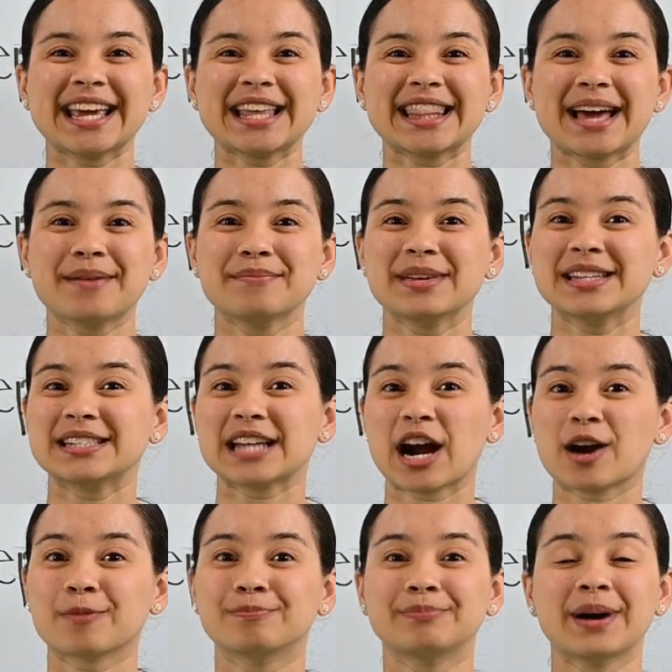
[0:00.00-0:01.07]
that means
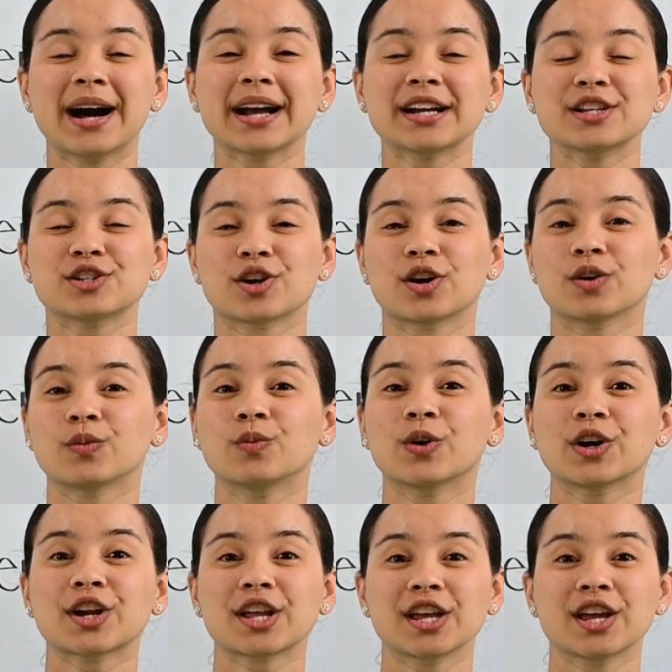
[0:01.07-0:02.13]
our bodies are
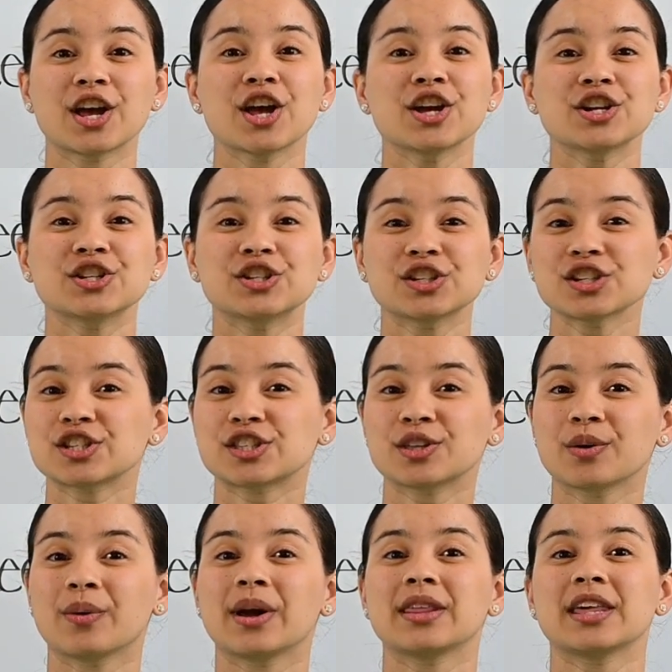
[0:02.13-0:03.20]
working just
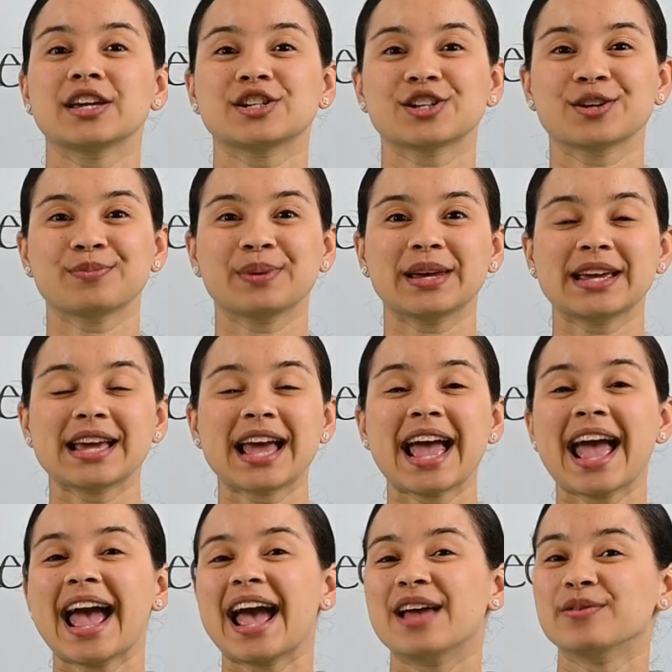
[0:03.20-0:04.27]
the way they should be.
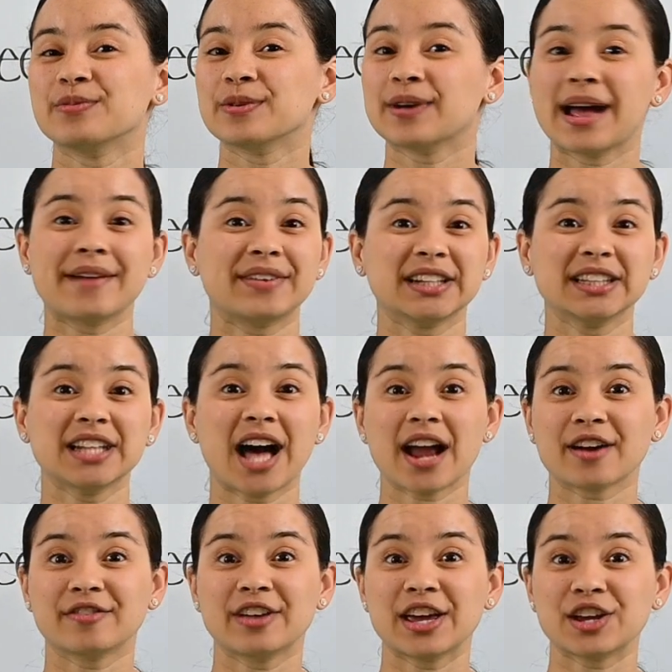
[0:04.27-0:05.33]
And we'll have a
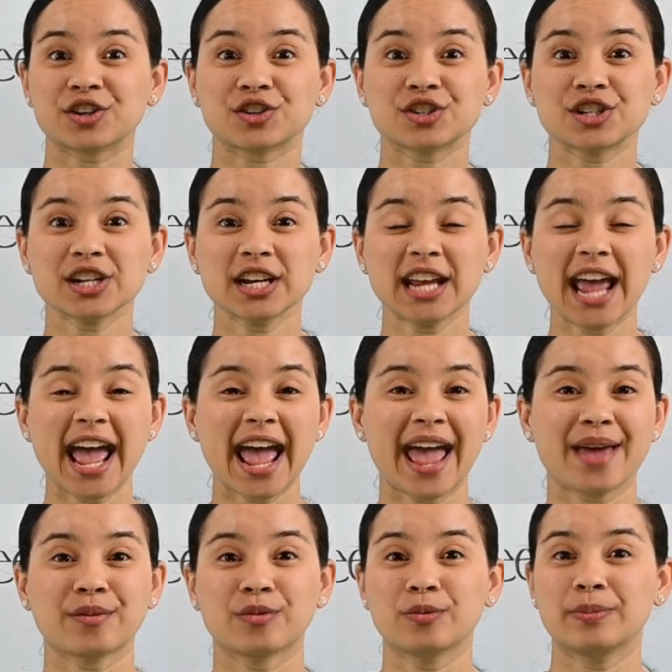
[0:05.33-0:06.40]
lot of energy
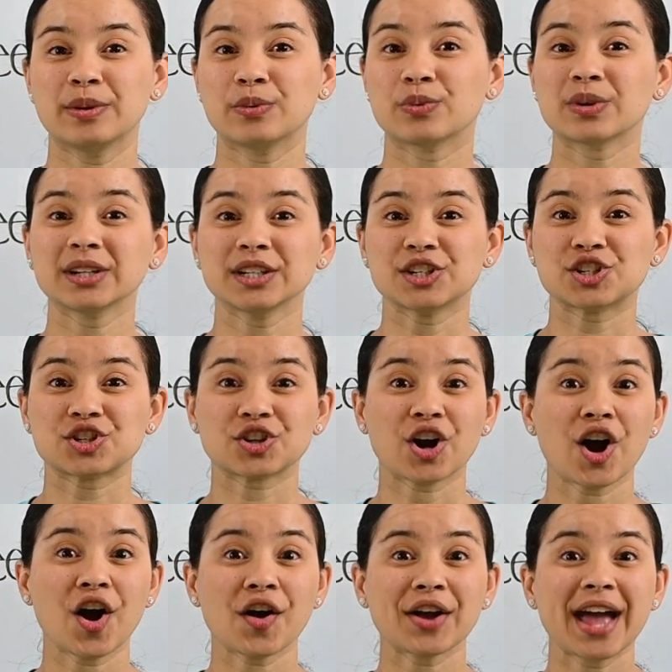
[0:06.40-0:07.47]
and we'll be really
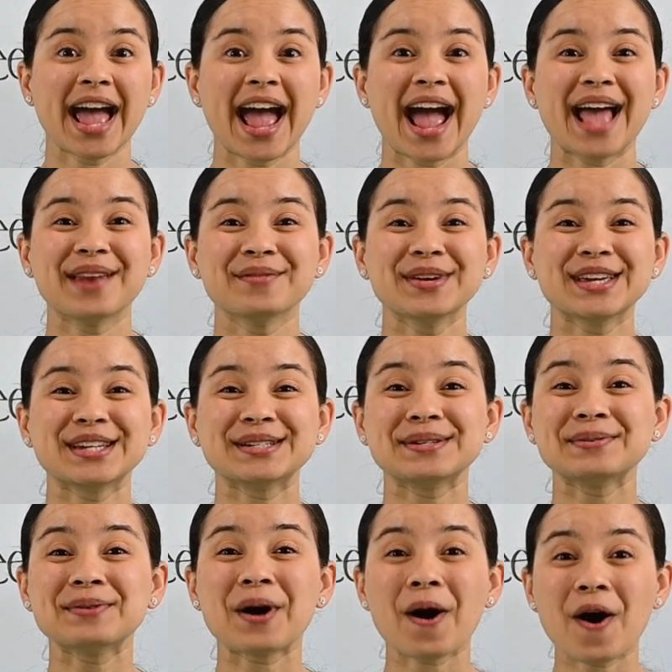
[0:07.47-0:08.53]
strong and we can
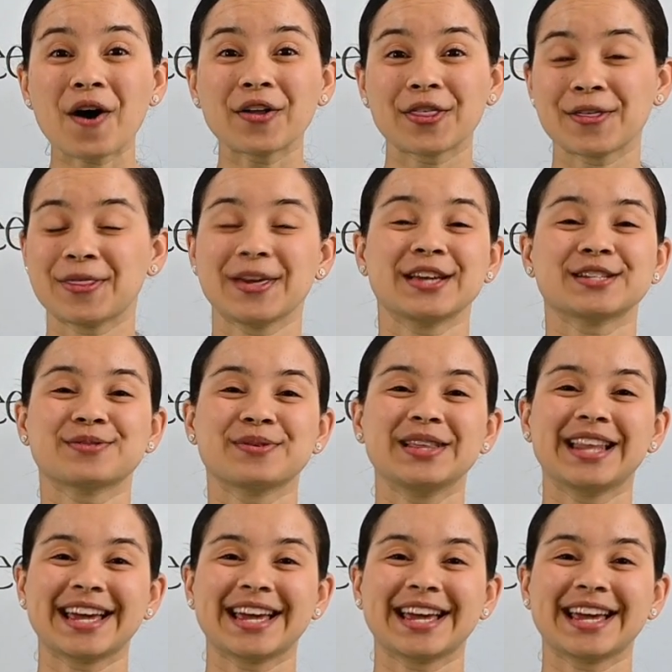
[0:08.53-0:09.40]
do all the things we